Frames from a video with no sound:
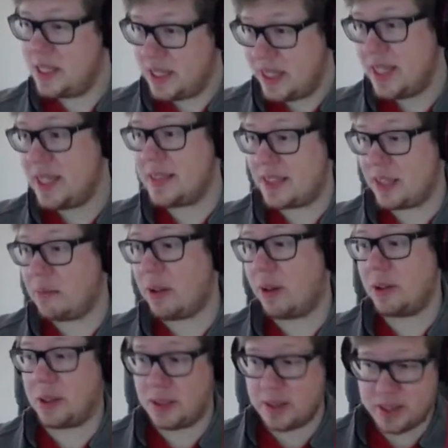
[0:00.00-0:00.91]
in
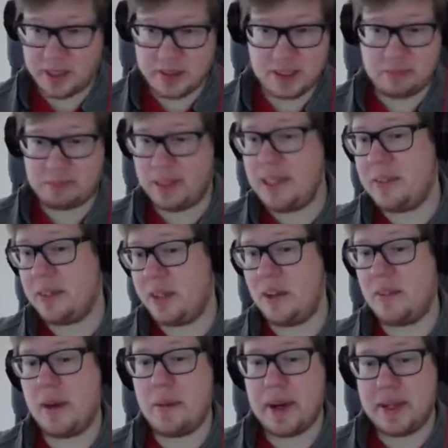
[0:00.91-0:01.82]
Subnautica, there's plenty
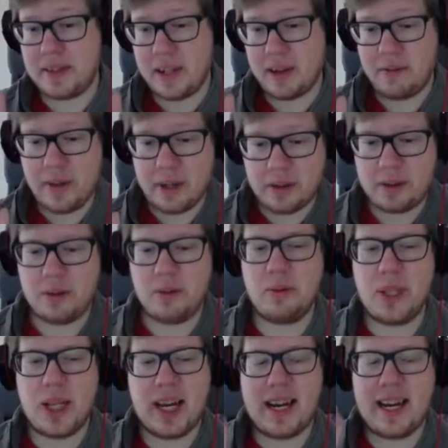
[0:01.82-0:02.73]
of them, and they are very
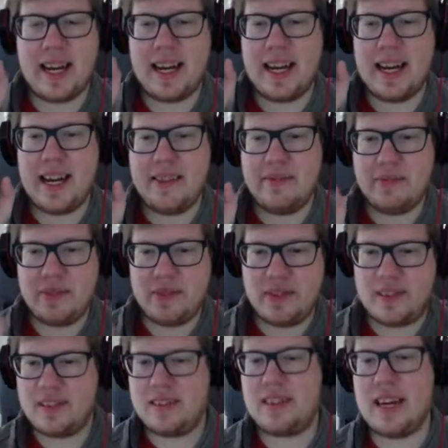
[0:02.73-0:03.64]
cool, and
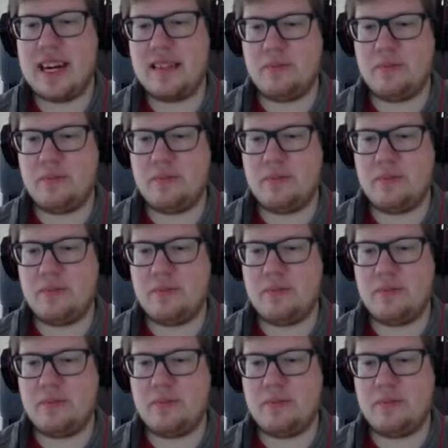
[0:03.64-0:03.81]
that